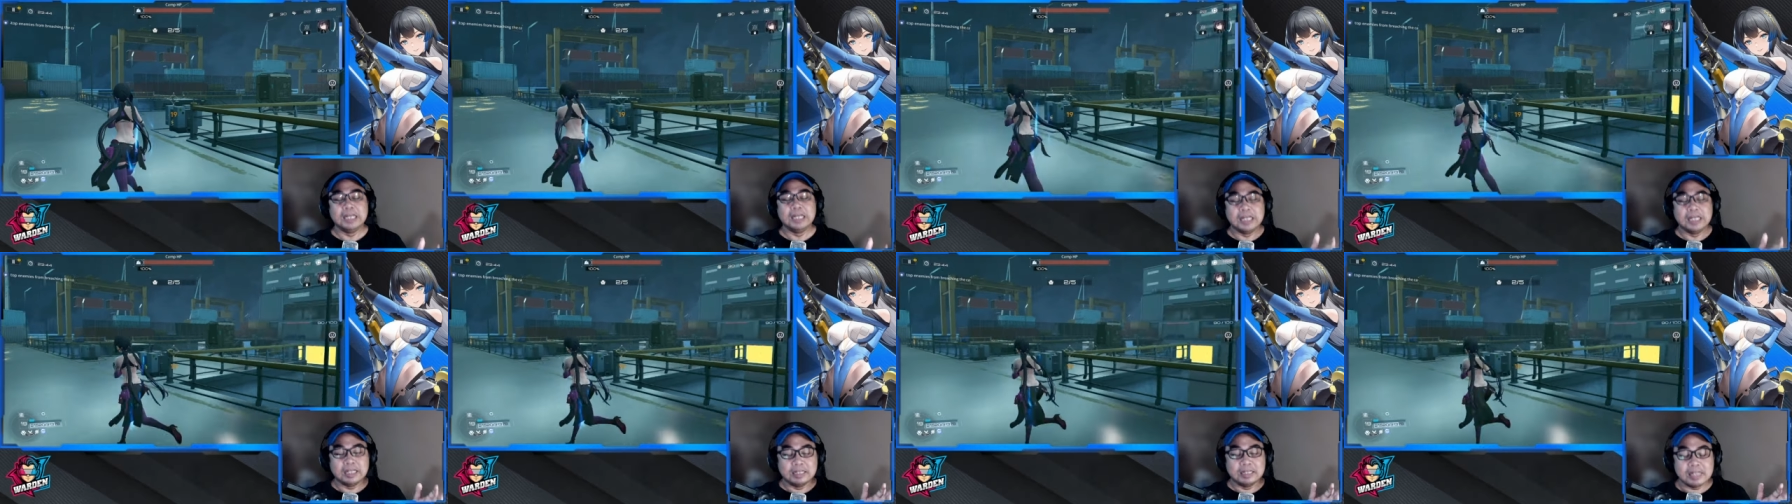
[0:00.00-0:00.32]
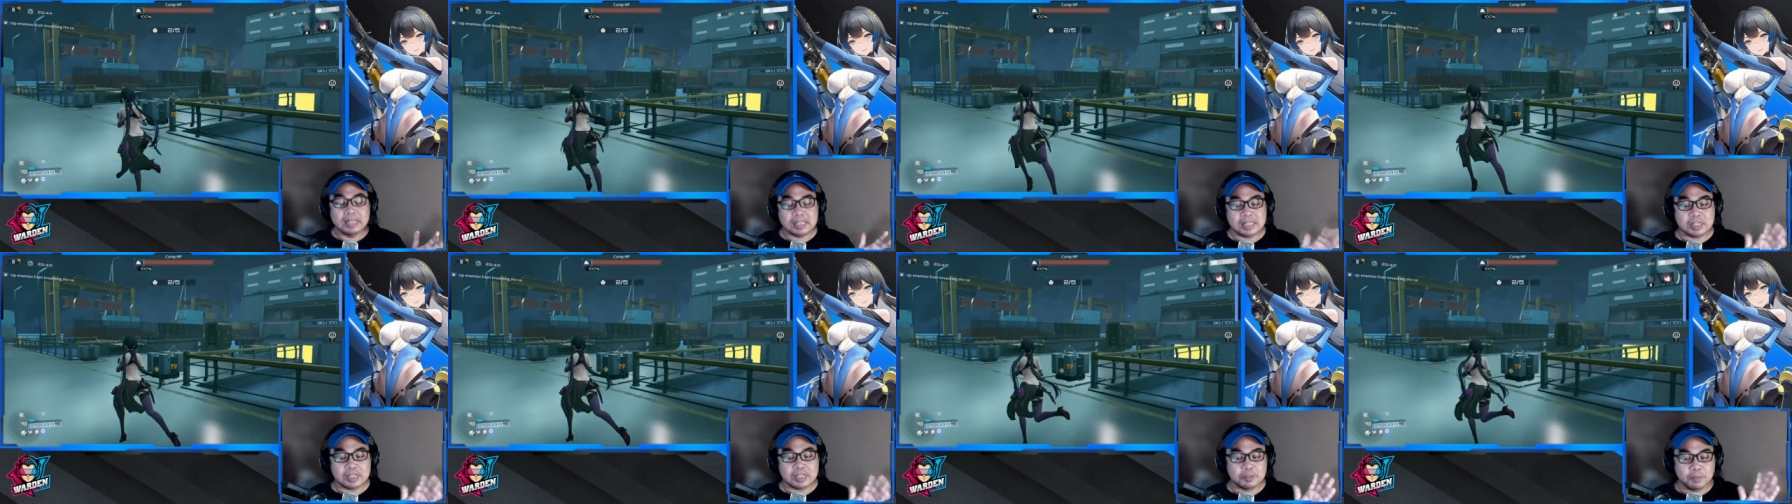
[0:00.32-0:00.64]
this
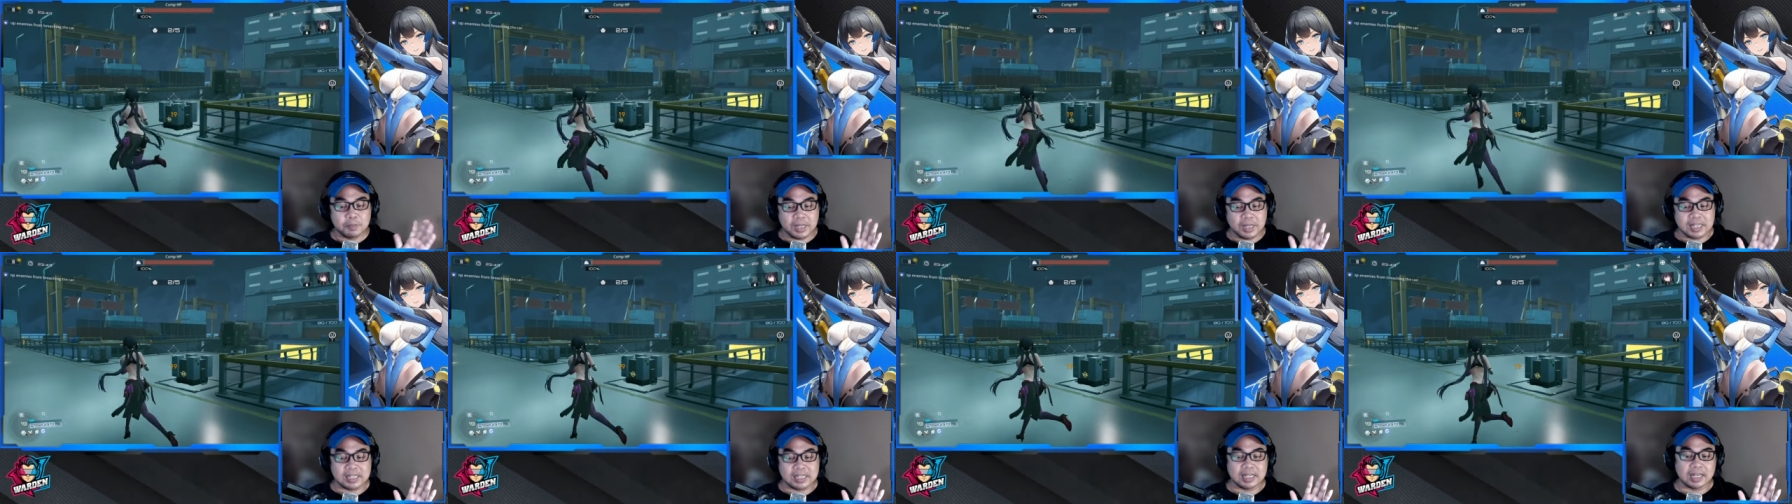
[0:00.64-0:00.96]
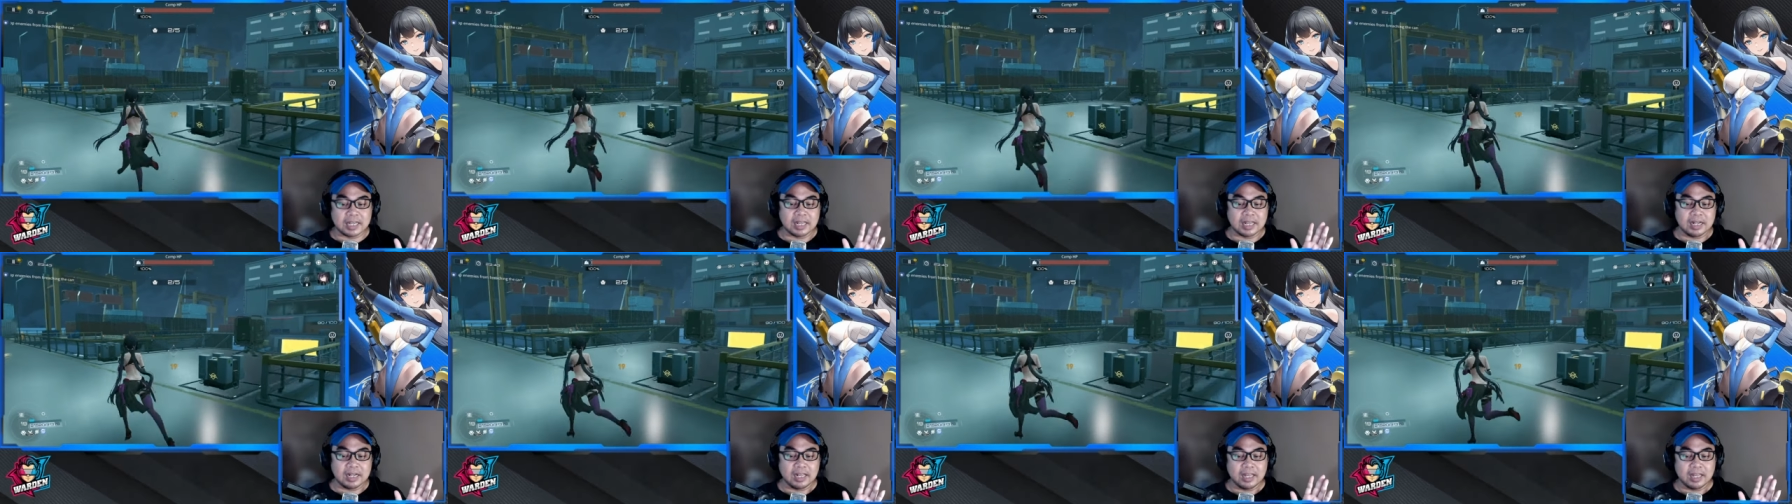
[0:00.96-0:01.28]
is
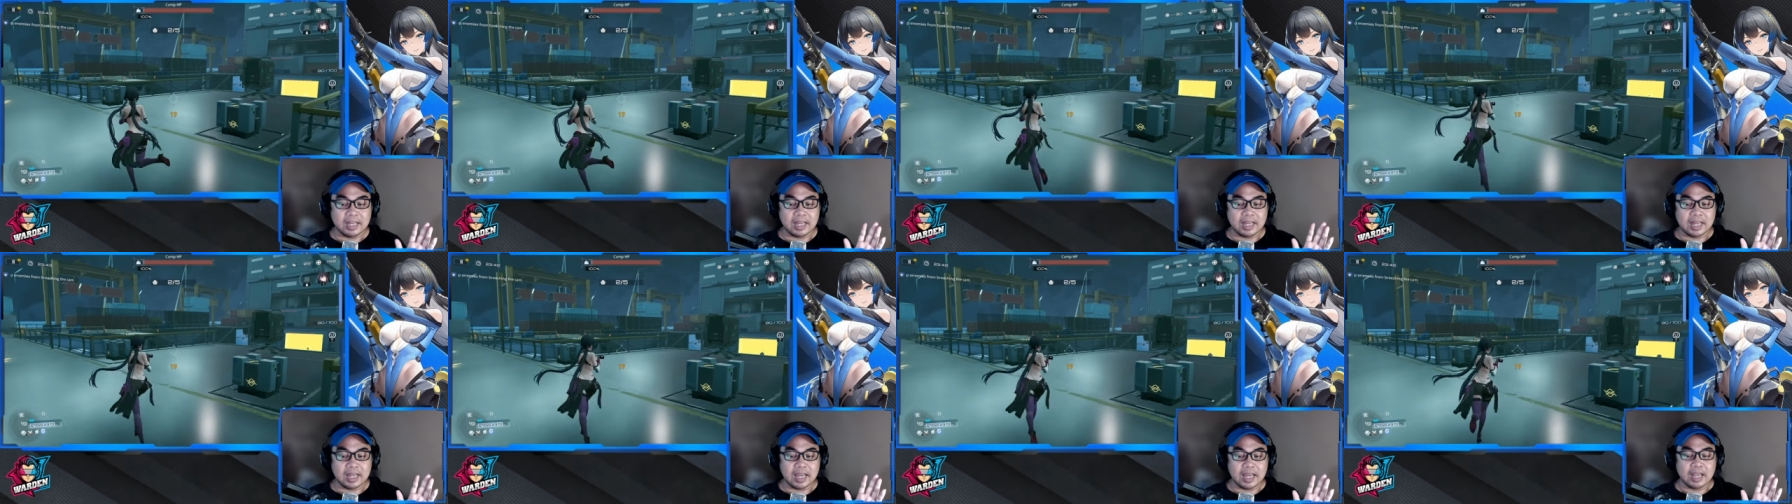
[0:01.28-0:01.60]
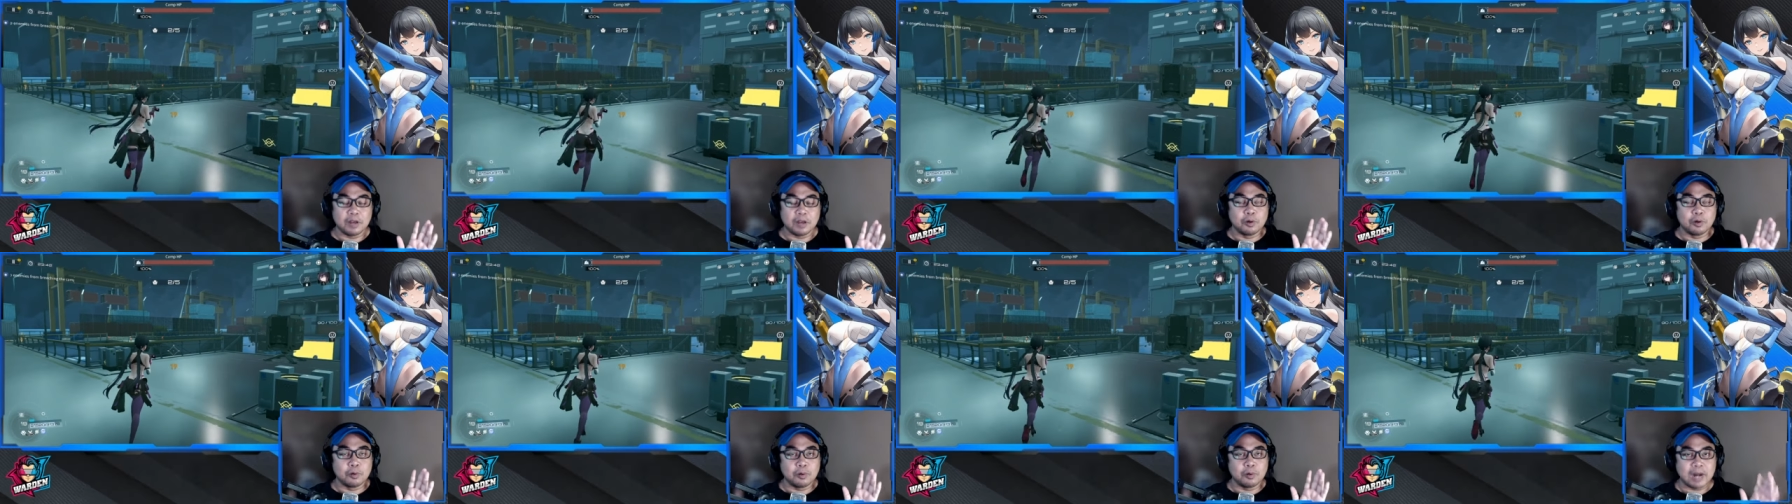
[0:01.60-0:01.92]
basically a
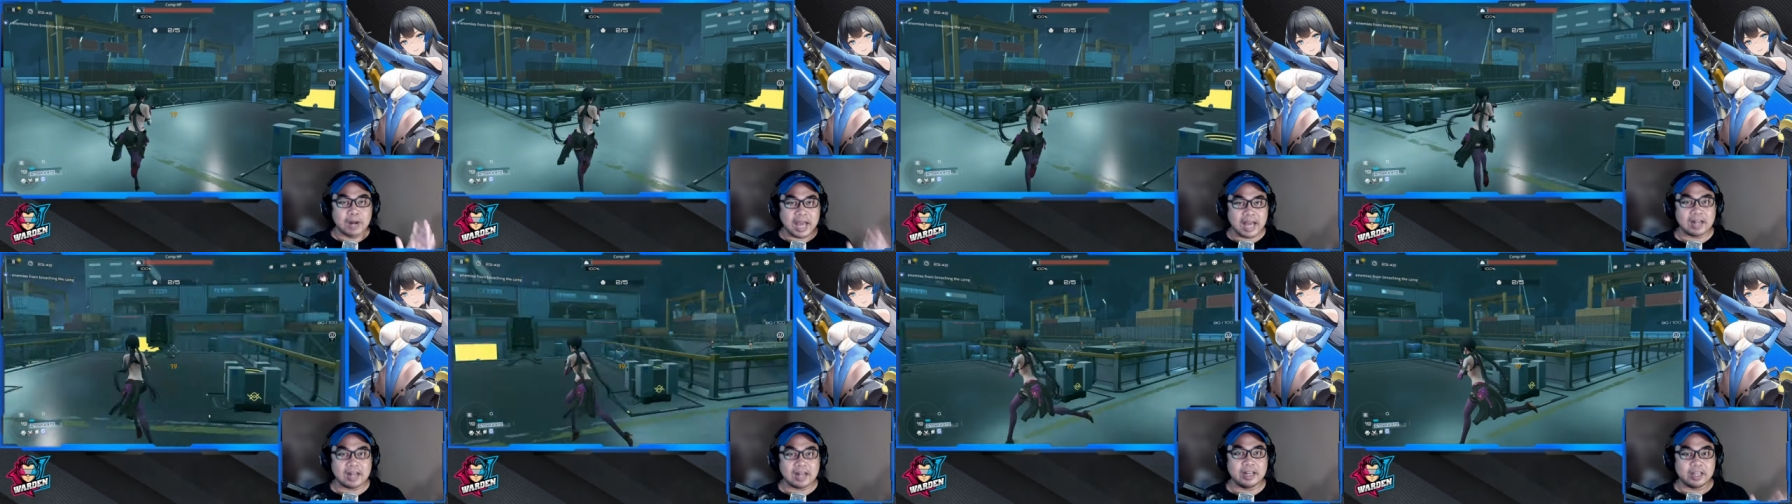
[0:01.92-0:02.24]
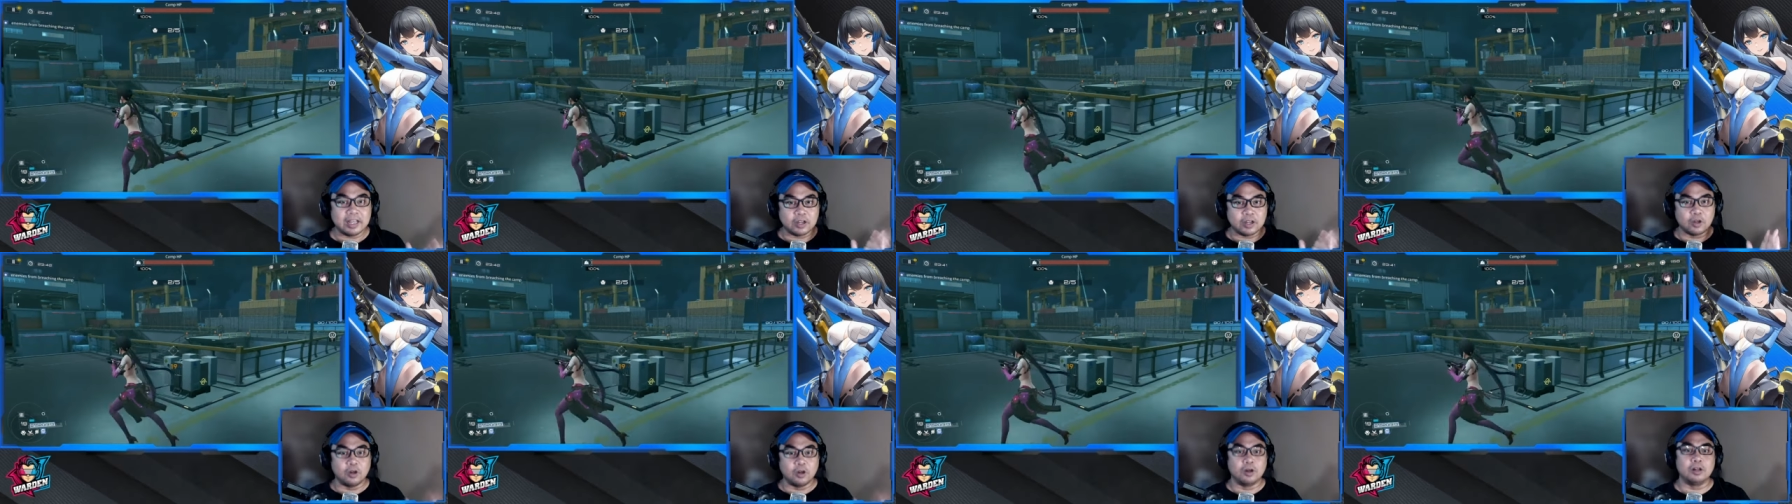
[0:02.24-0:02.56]
rally
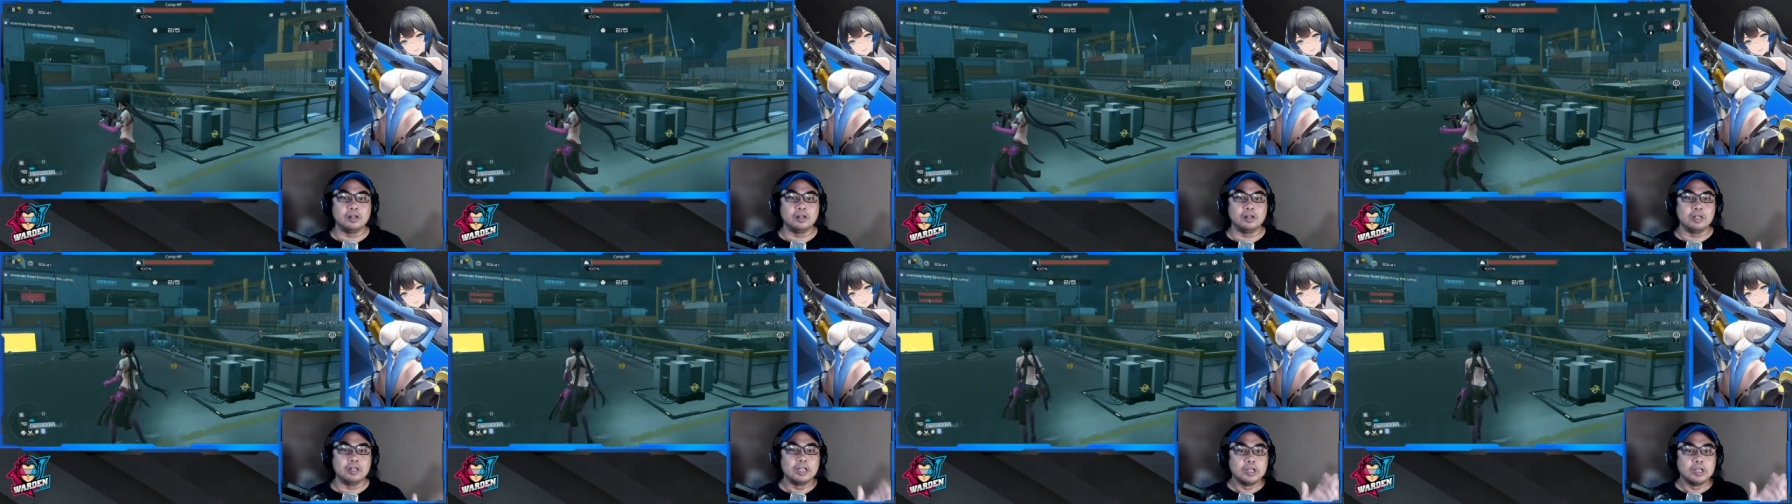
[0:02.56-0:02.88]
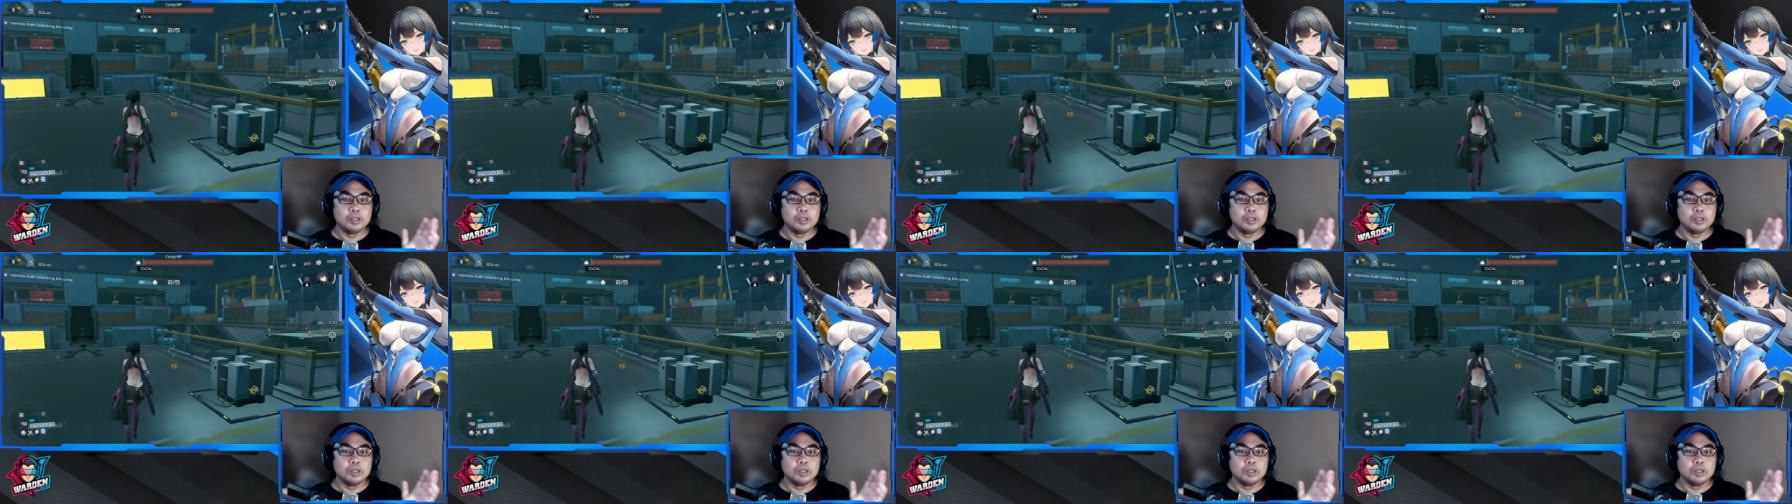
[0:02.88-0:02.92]
call